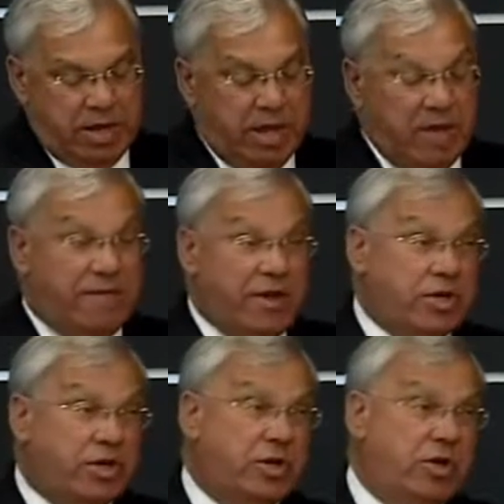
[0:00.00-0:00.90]

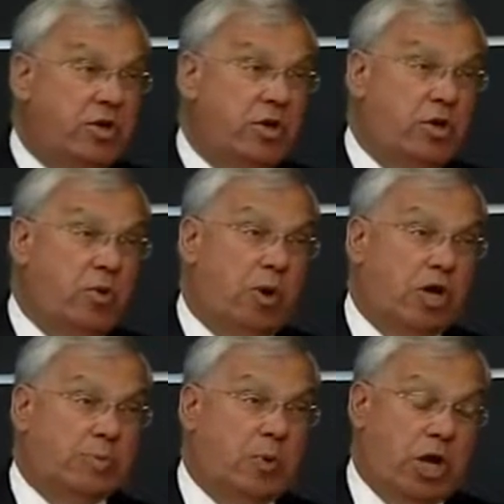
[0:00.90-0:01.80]
envision what is
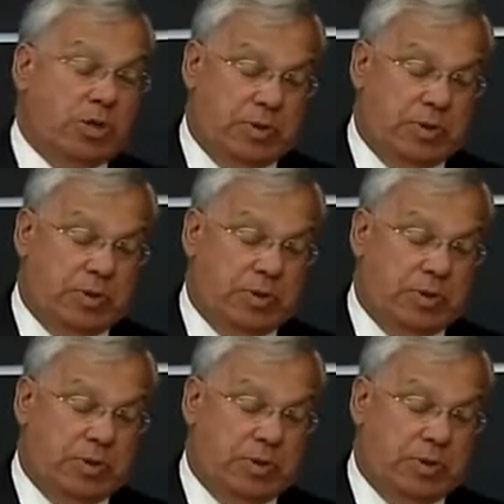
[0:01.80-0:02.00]
possible.